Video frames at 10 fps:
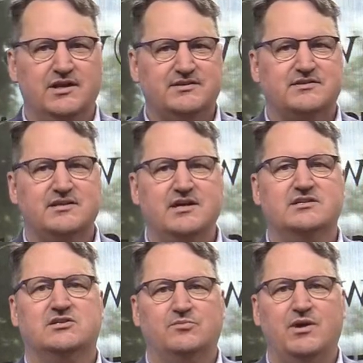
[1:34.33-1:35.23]
It
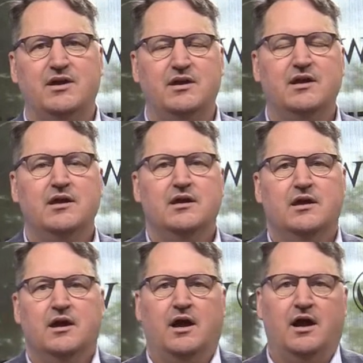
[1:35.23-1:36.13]
needs to be,
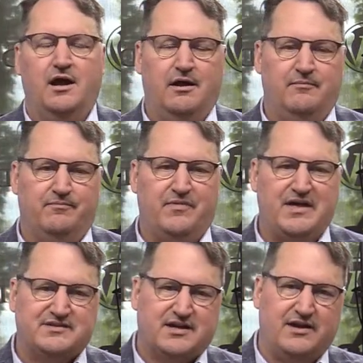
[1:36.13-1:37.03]

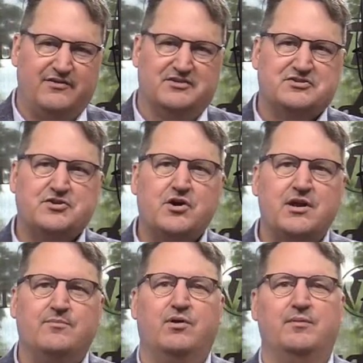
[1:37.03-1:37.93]
that's kind of a
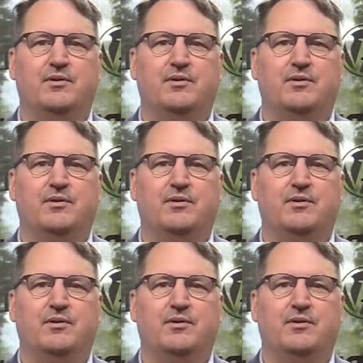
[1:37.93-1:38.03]
starting point,